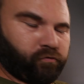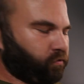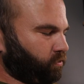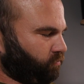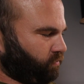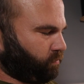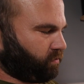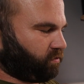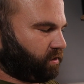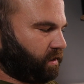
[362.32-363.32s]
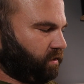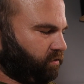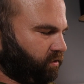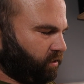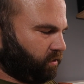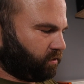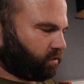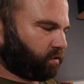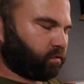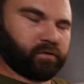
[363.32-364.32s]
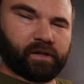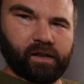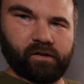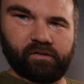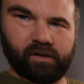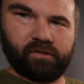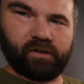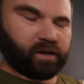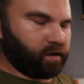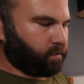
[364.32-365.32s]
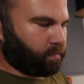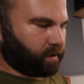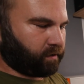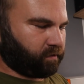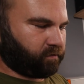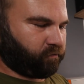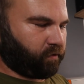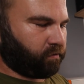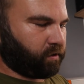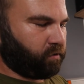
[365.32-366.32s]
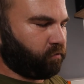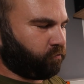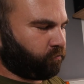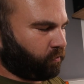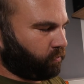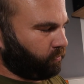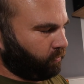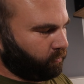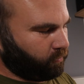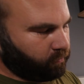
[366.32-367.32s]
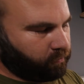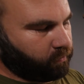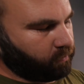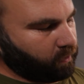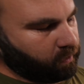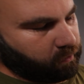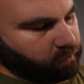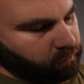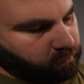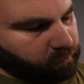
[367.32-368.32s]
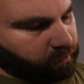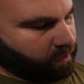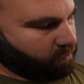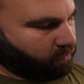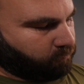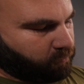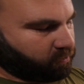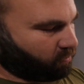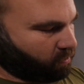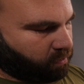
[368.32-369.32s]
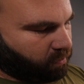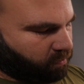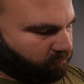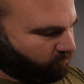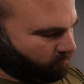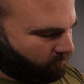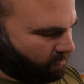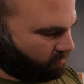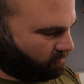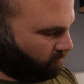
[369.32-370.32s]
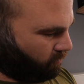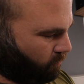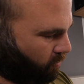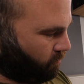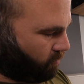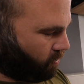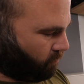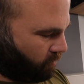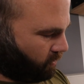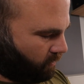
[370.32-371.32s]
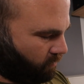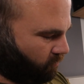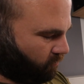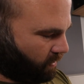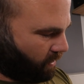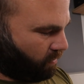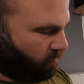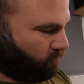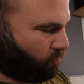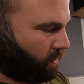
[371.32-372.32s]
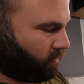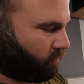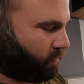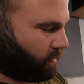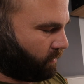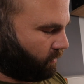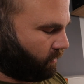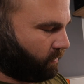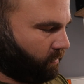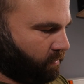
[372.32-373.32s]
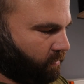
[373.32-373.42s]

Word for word: virtual machines, so then 16 GB is very useful. And yeah, not much going on for the rest on the motherboard, but it looks like good build quality.